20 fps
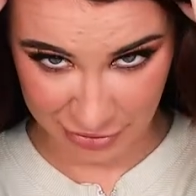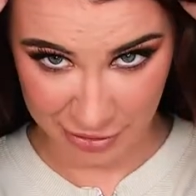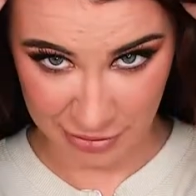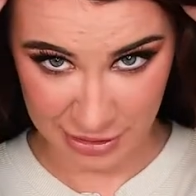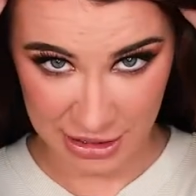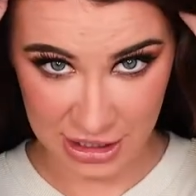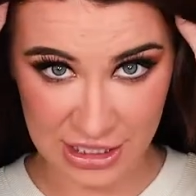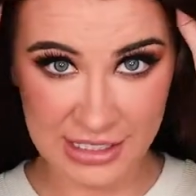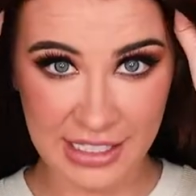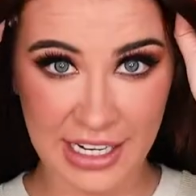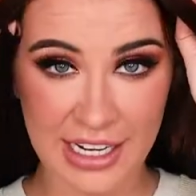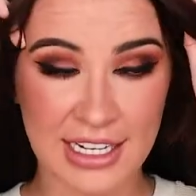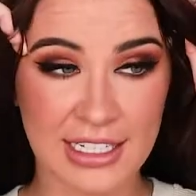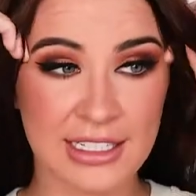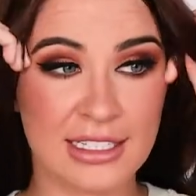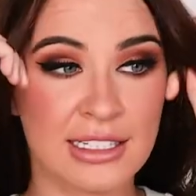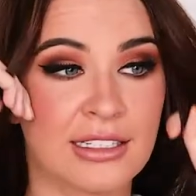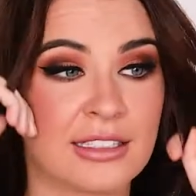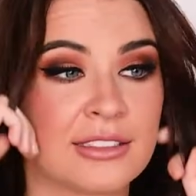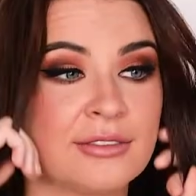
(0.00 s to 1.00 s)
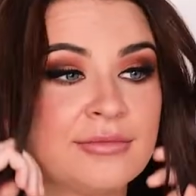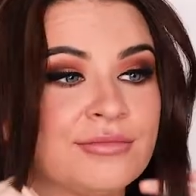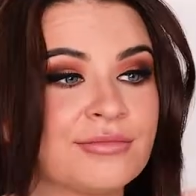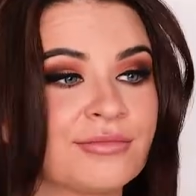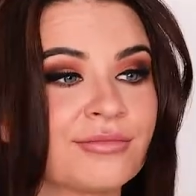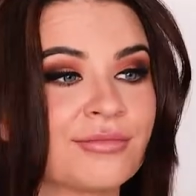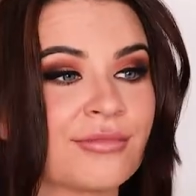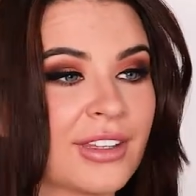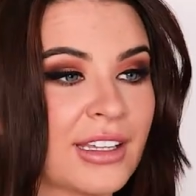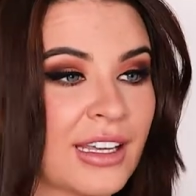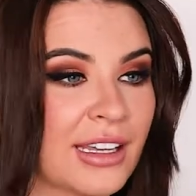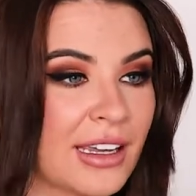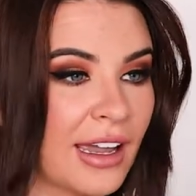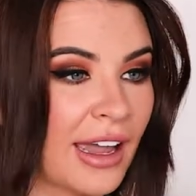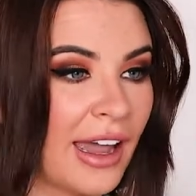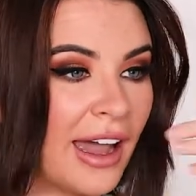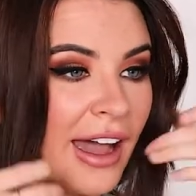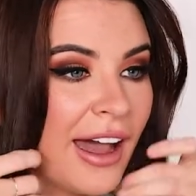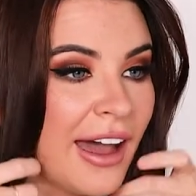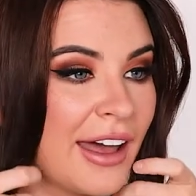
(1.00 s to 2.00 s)
from each side
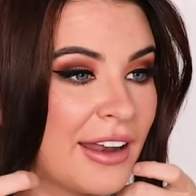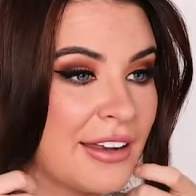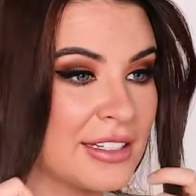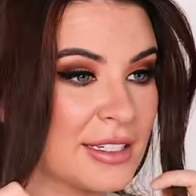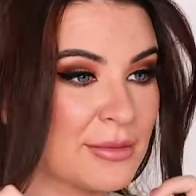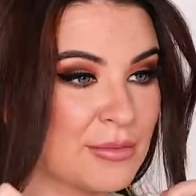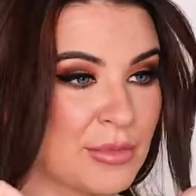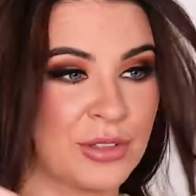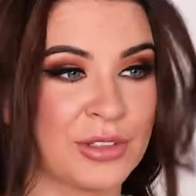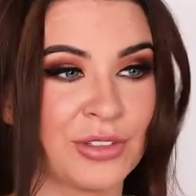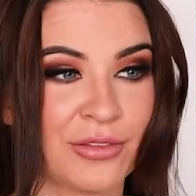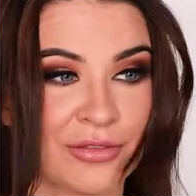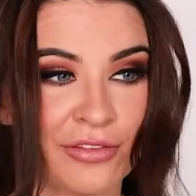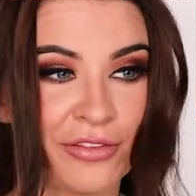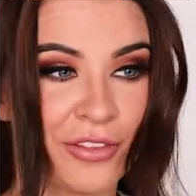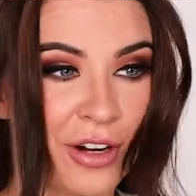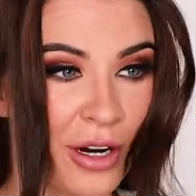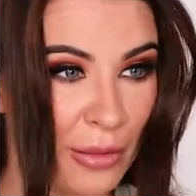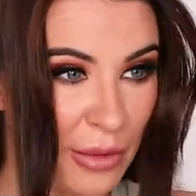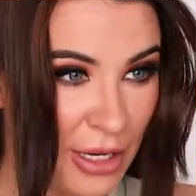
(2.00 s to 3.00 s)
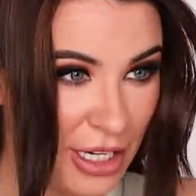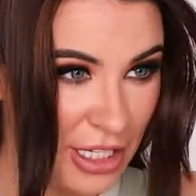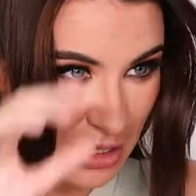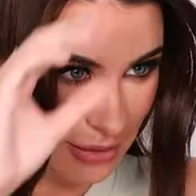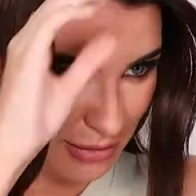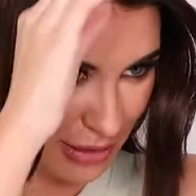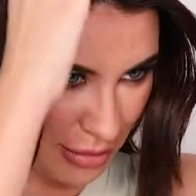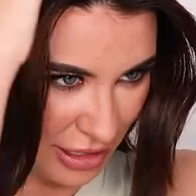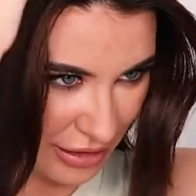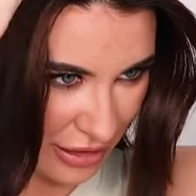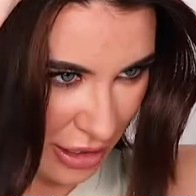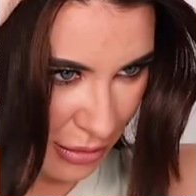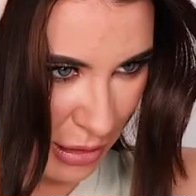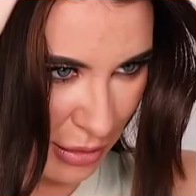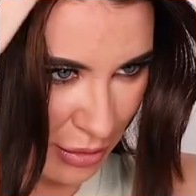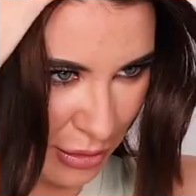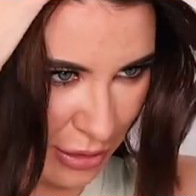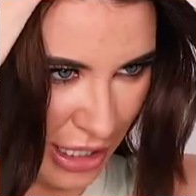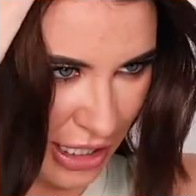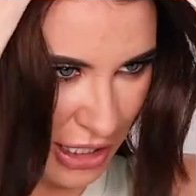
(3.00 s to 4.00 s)
and pull them forward, maybe a little
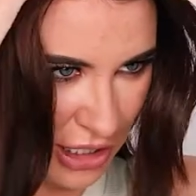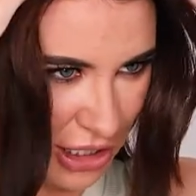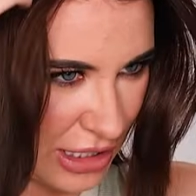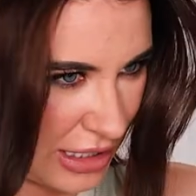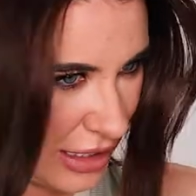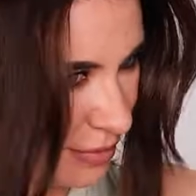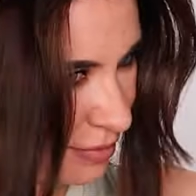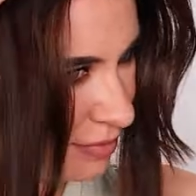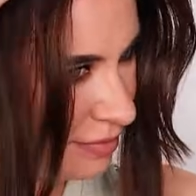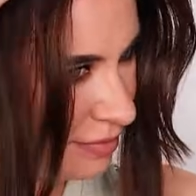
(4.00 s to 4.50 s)
bit more actually.